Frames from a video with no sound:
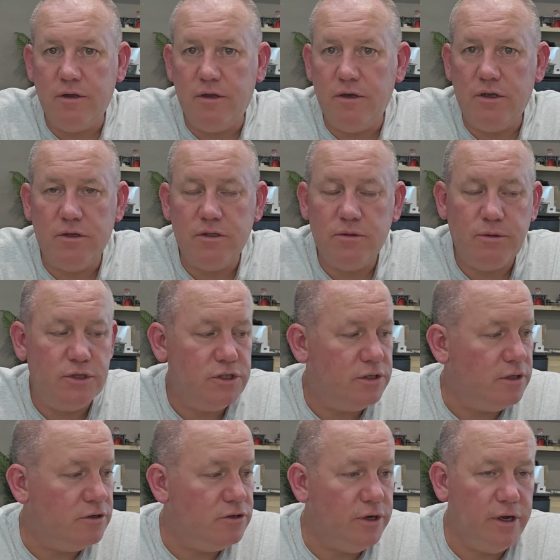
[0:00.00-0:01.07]
You can switch
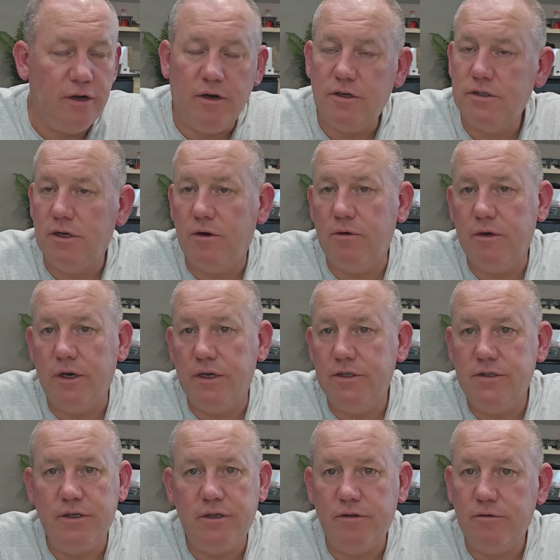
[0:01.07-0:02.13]
the train cars out.
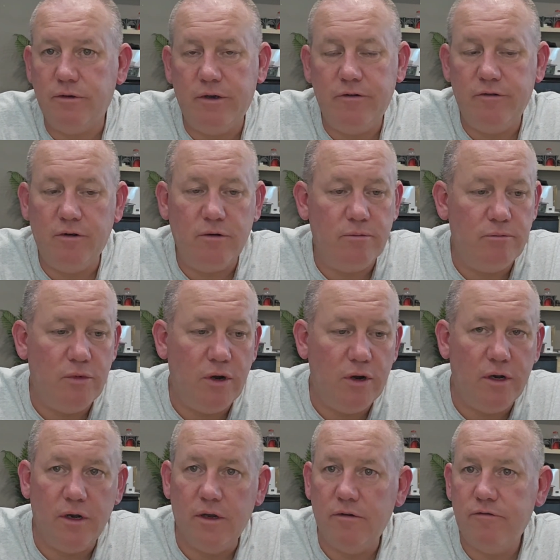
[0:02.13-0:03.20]
IC3 from
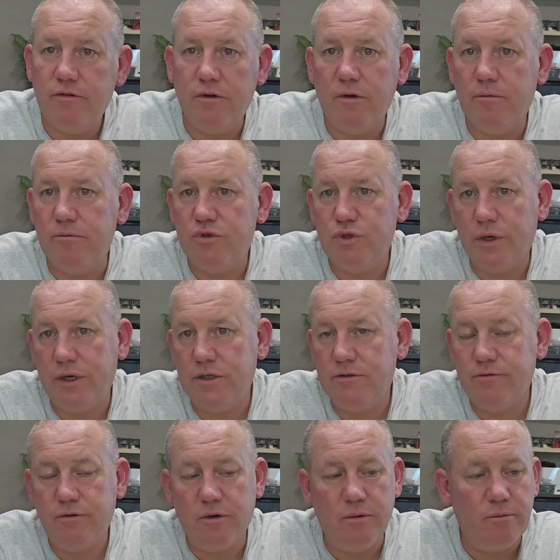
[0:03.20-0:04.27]
Markland, from Trix,
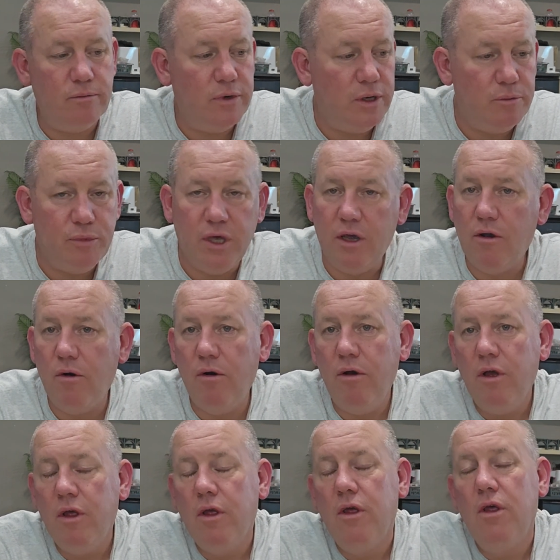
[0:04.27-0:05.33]
from Pico.
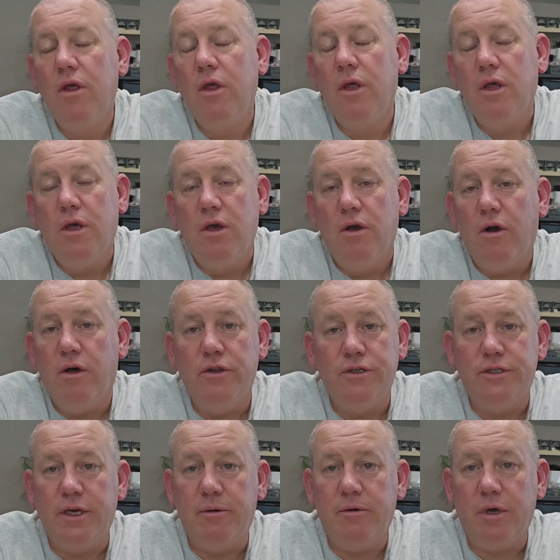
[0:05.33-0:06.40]
All the
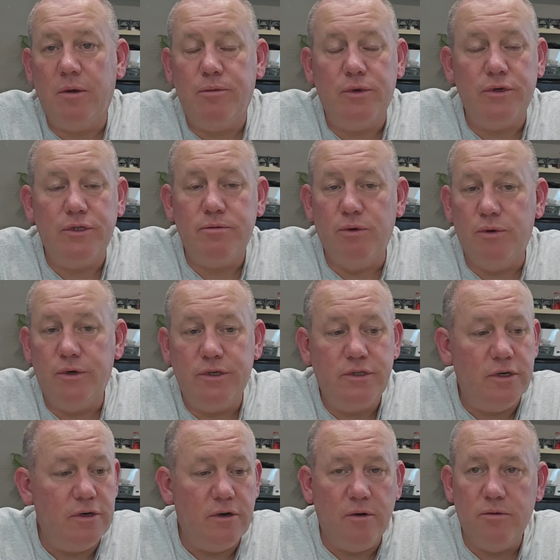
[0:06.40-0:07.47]
same couplers. Bogies
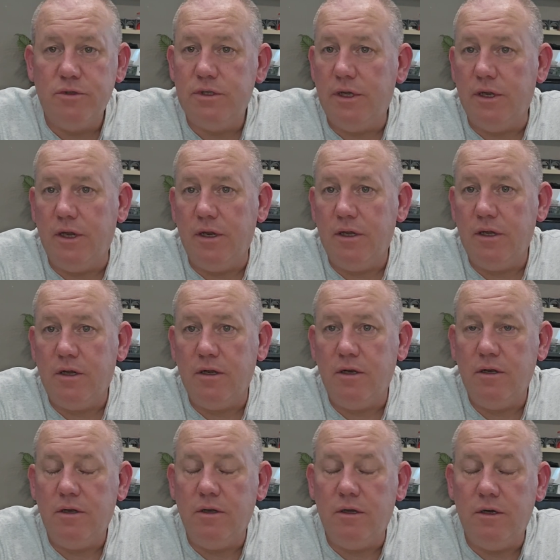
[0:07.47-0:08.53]
are almost
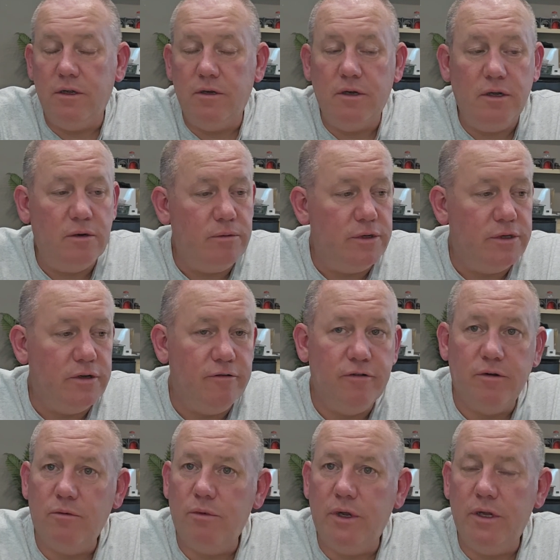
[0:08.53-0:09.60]
identical. A little bit
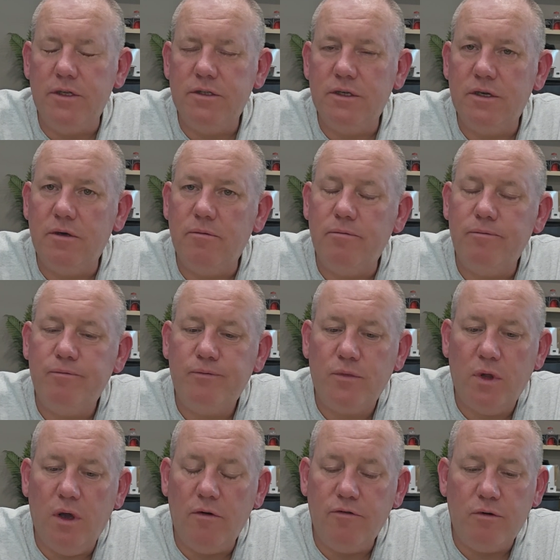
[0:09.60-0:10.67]
different wheels in them,
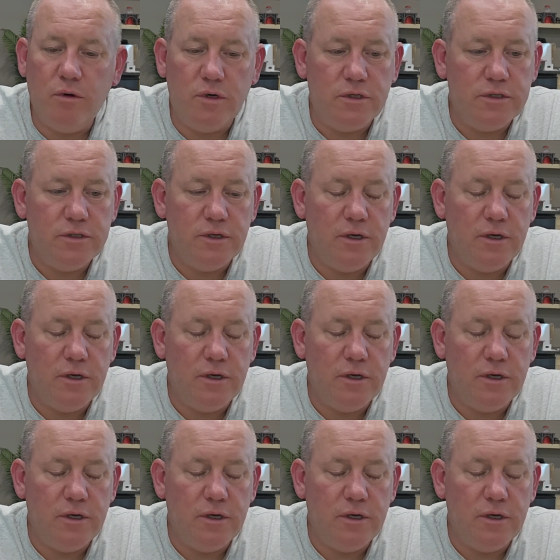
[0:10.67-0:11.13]
of course.